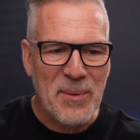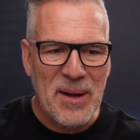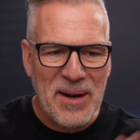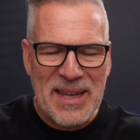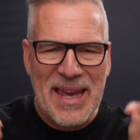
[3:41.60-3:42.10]
We're
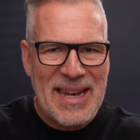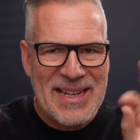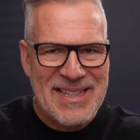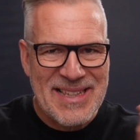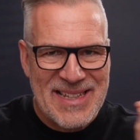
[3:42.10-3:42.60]
not going to get
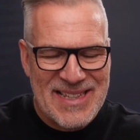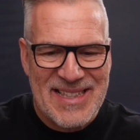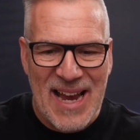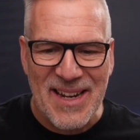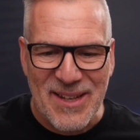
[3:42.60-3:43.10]
into the
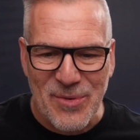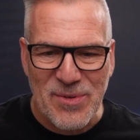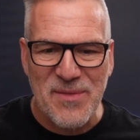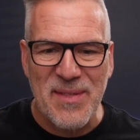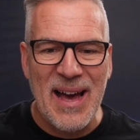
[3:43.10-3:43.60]

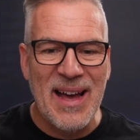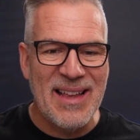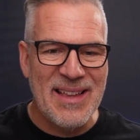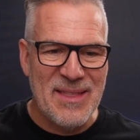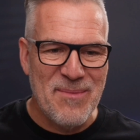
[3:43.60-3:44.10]
technicals of that
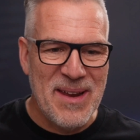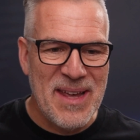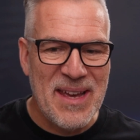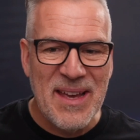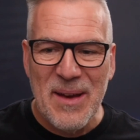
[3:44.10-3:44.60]
at the
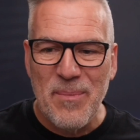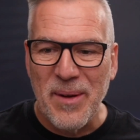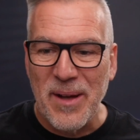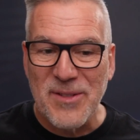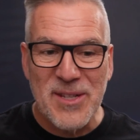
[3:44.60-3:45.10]
minute,
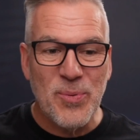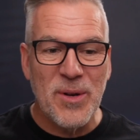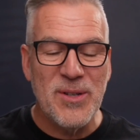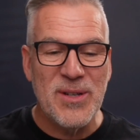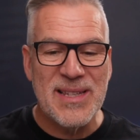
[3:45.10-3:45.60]
but I just
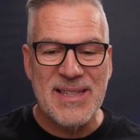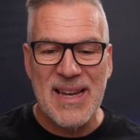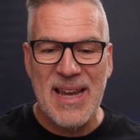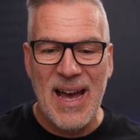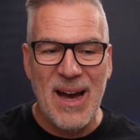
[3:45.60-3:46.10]
want you to
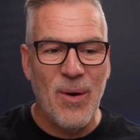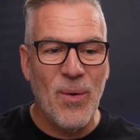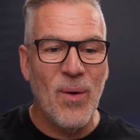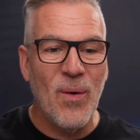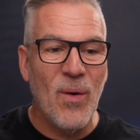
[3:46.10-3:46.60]
see
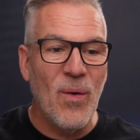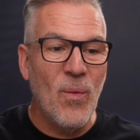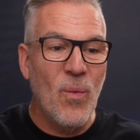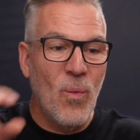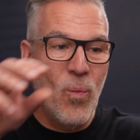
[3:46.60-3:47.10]
how
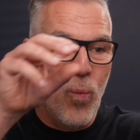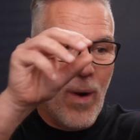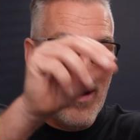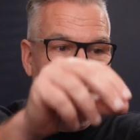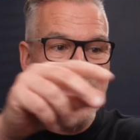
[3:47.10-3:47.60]

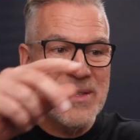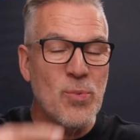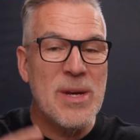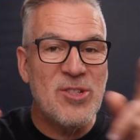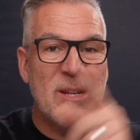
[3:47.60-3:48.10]
when I'm
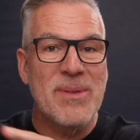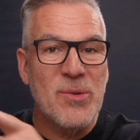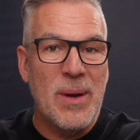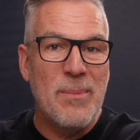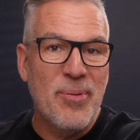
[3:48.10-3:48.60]
switching
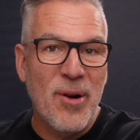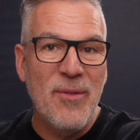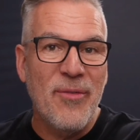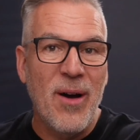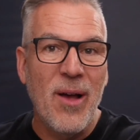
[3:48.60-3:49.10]
between
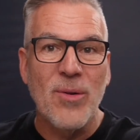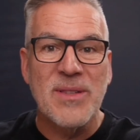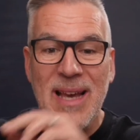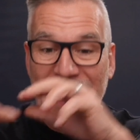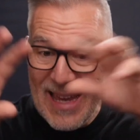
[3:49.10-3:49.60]
profiles,
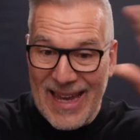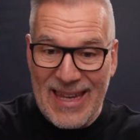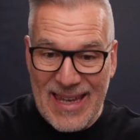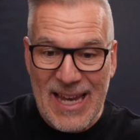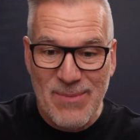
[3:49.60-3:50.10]

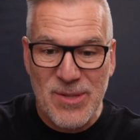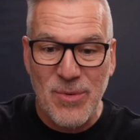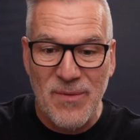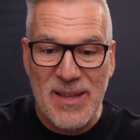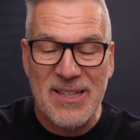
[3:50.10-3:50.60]
it keeps
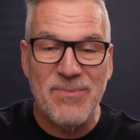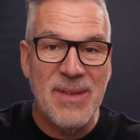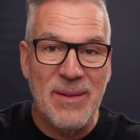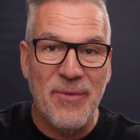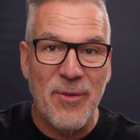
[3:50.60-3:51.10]
all of this
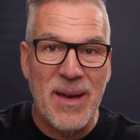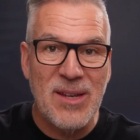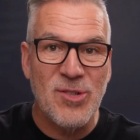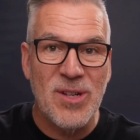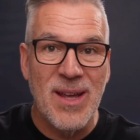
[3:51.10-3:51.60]

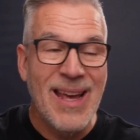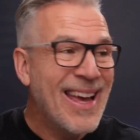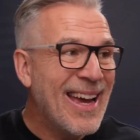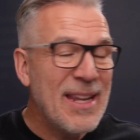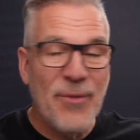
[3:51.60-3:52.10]
information.
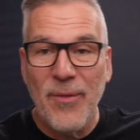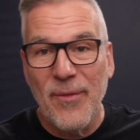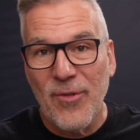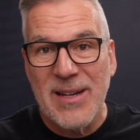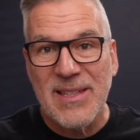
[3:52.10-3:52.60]
And if,
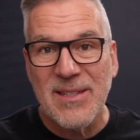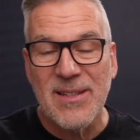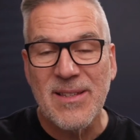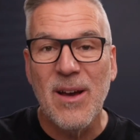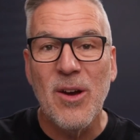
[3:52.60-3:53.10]
for
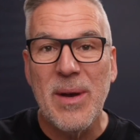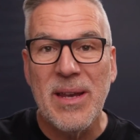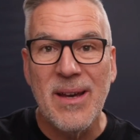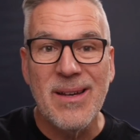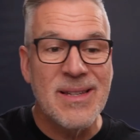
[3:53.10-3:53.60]
instance, Owen
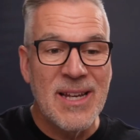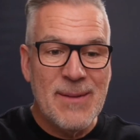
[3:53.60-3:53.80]
had